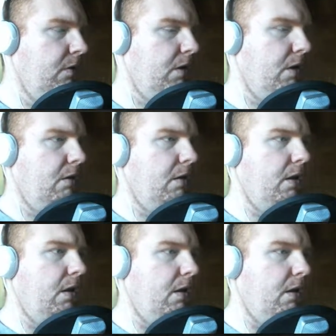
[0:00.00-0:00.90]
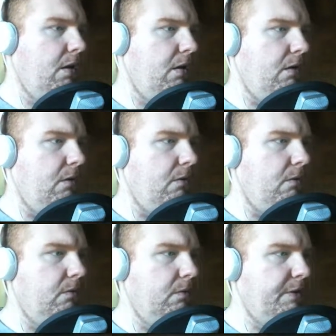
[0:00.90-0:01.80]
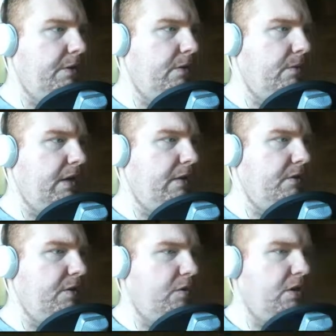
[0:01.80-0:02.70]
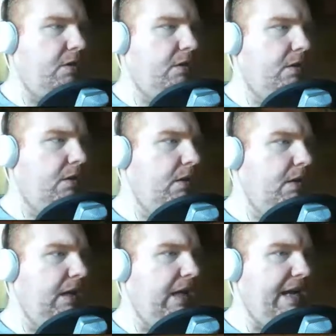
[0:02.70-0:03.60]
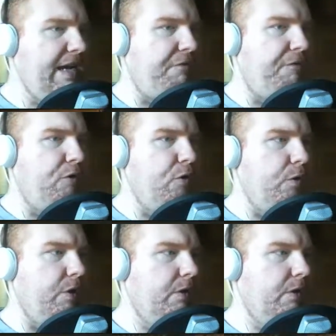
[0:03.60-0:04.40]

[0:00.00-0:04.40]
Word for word: Oh, no. Is there another one out here somewhere? I need food.